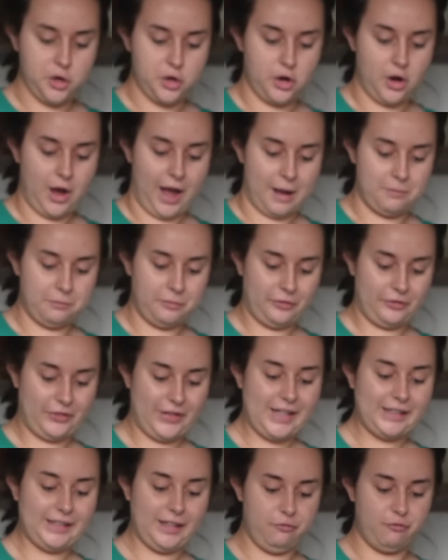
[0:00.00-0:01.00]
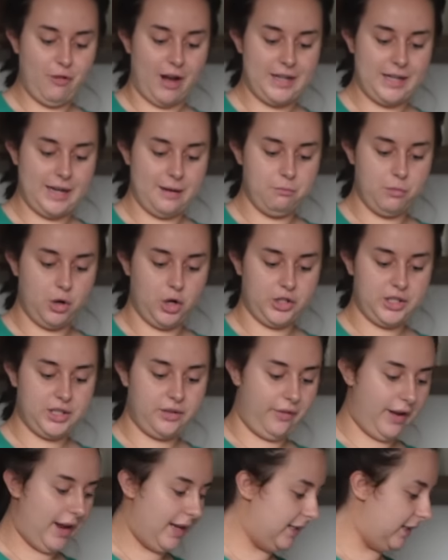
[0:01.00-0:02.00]
I'm feeling ready and
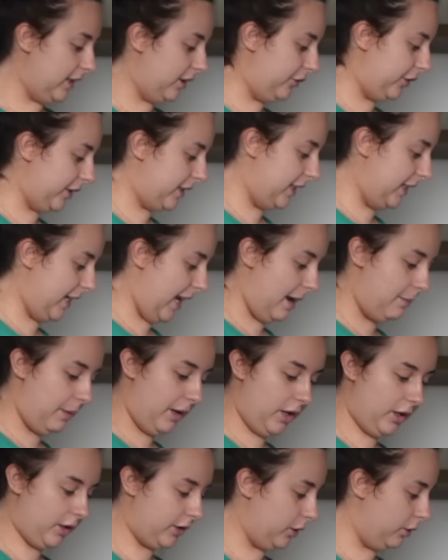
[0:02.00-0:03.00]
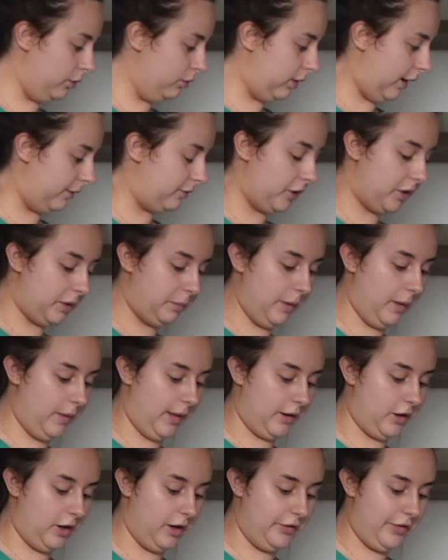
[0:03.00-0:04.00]
motivated for today because, oh, I've just spilled
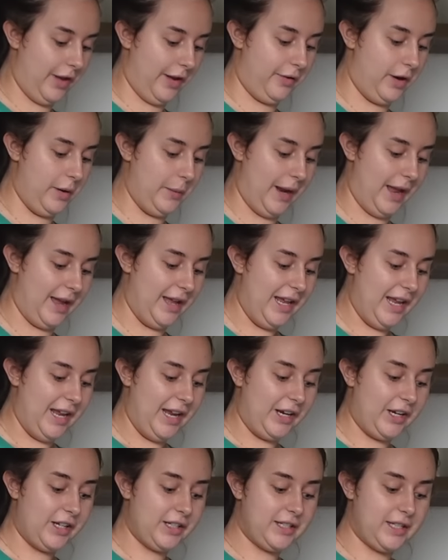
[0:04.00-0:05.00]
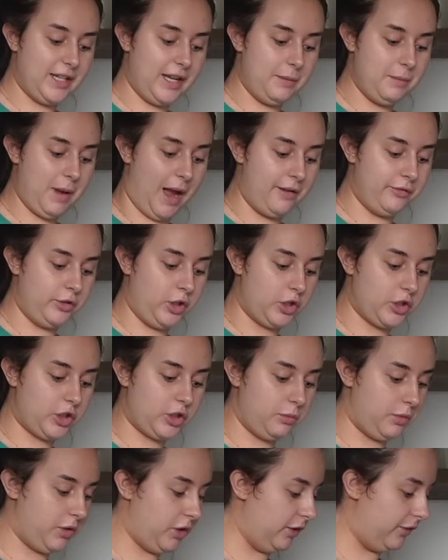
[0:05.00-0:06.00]
that coffee everywhere. Because I've got
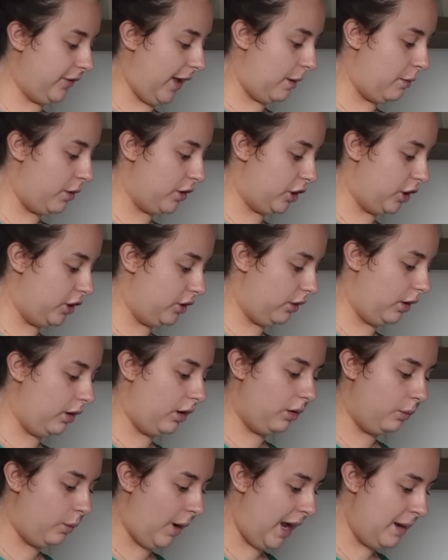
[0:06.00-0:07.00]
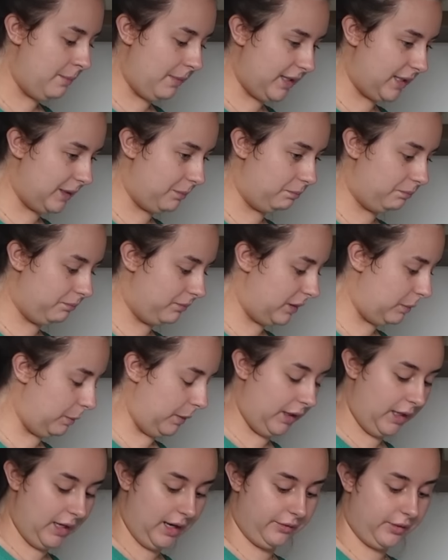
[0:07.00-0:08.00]
some stuff that I want to do. Oh, why am I
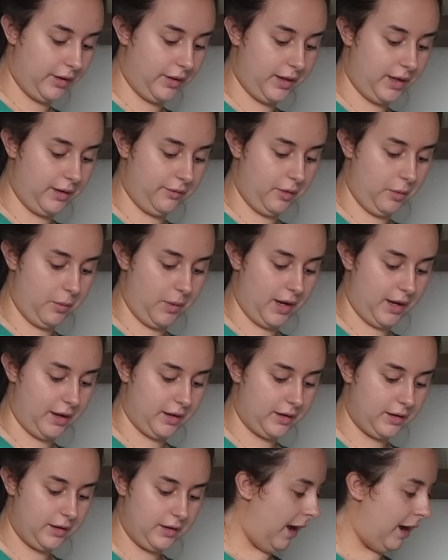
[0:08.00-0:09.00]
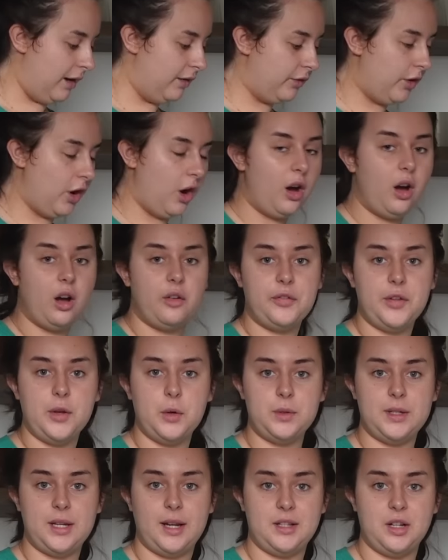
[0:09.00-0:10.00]
spilling everything everywhere? I've got a
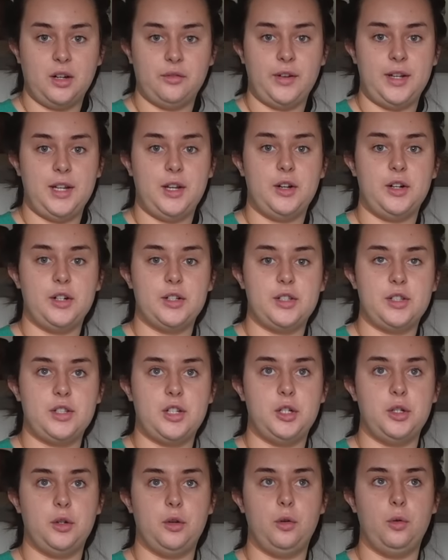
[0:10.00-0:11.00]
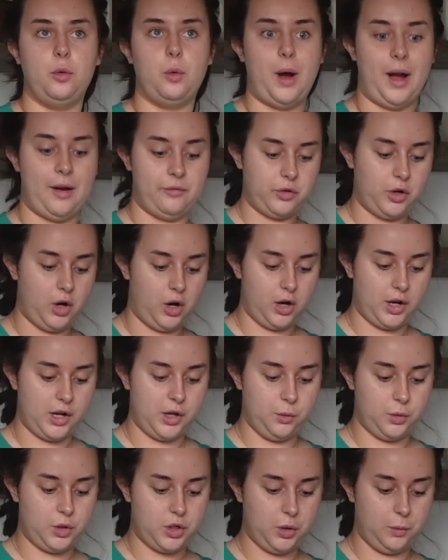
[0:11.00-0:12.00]
few TikTok videos to do. I've got a
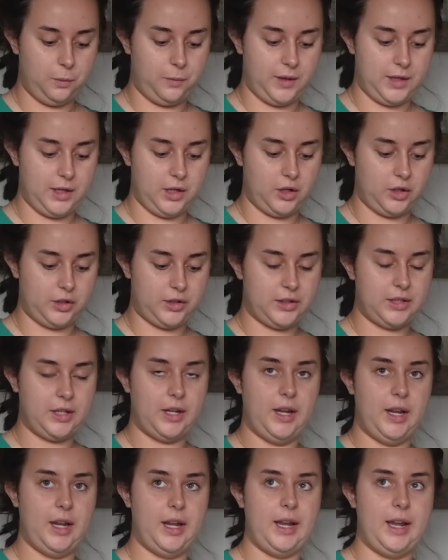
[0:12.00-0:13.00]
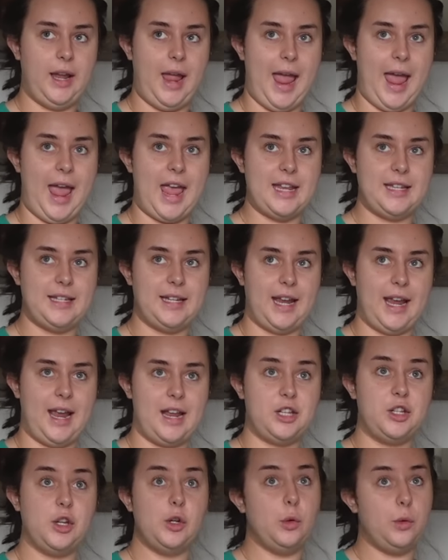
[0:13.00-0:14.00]
YouTube video to
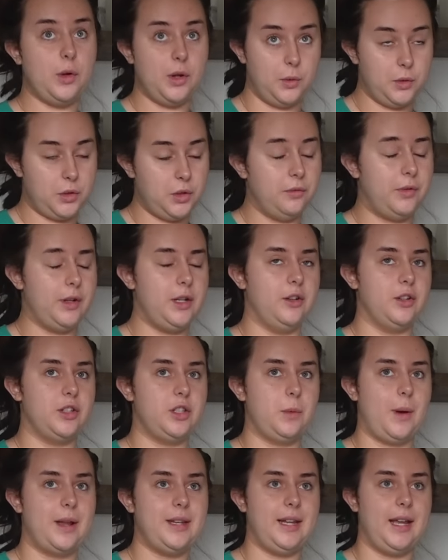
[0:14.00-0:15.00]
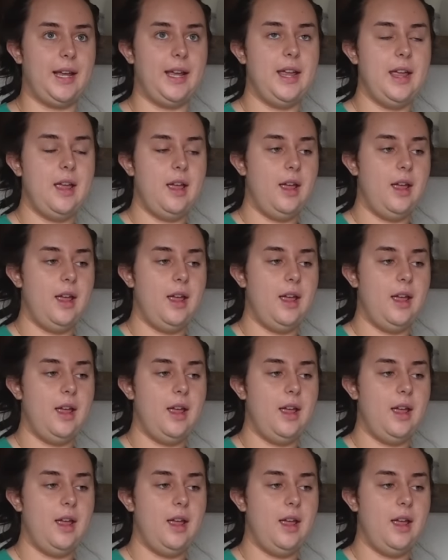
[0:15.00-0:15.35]
edit, two YouTube videos to edit.